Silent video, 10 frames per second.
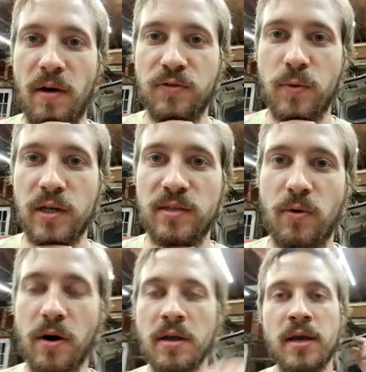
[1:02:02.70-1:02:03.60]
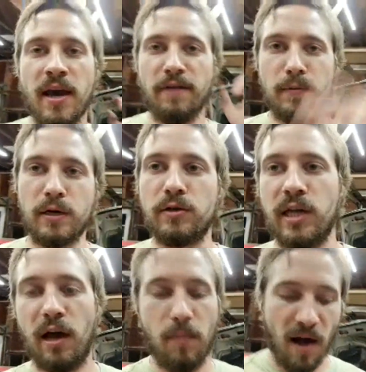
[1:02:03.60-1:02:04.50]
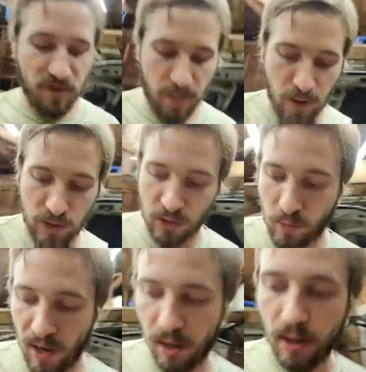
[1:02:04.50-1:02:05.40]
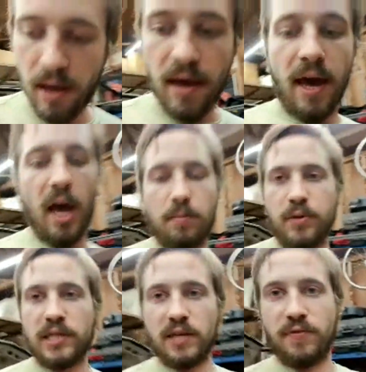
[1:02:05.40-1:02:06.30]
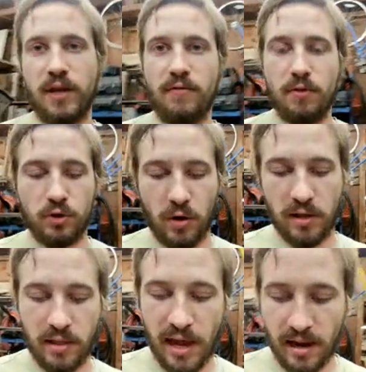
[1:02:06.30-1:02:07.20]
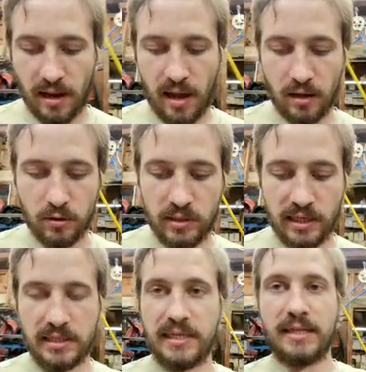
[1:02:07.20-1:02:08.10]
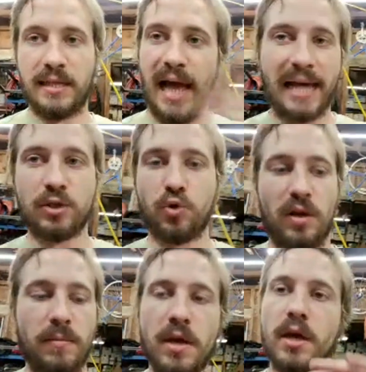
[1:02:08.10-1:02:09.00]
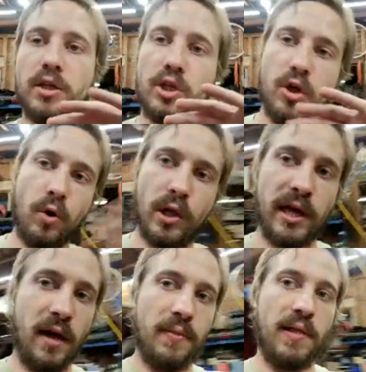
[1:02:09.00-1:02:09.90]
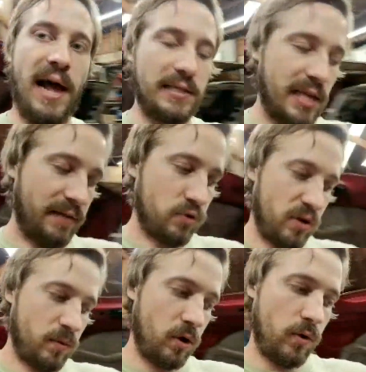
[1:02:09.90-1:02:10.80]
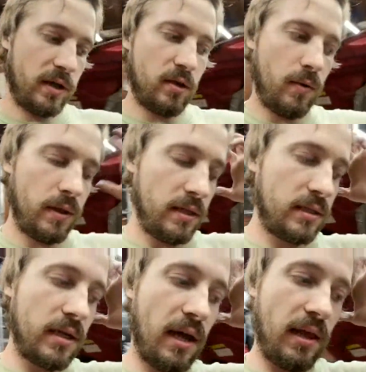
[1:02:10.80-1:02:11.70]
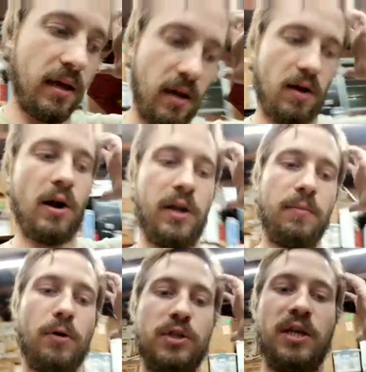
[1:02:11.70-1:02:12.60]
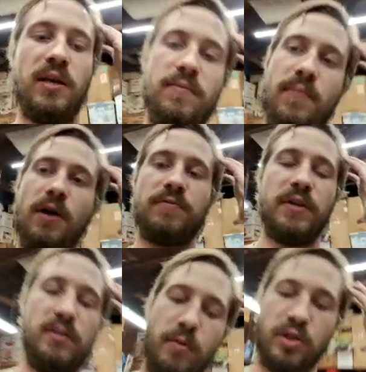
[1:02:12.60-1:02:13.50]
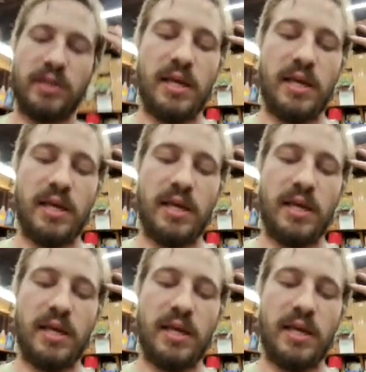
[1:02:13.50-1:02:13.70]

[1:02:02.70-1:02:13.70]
off to work some more. Everybody, go check out Mafia Bros as well. And please, if any of you joined late and you didn't see the last stream, just go click on the last live stream real quick, the one that's got like a heart emoji, heart face emoji at the